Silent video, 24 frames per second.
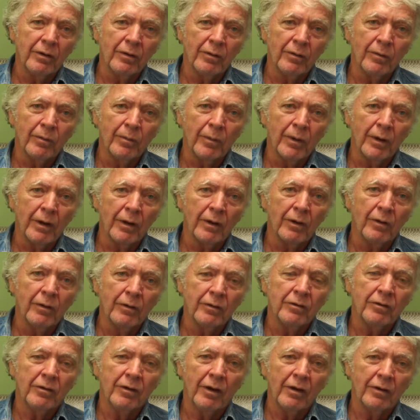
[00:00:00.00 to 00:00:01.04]
do, but I could
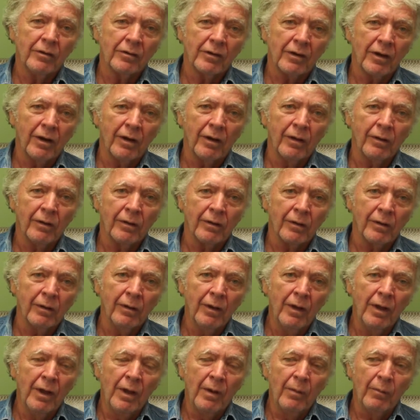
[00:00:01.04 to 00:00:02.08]
change color,
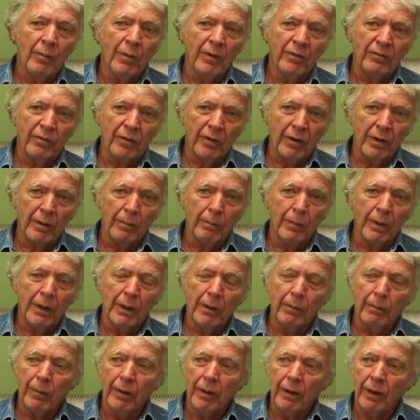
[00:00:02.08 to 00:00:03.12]
but very
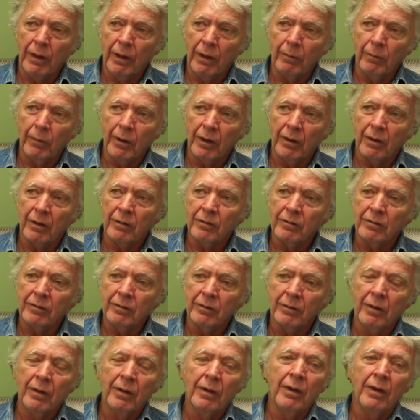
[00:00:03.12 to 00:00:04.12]
minimally, because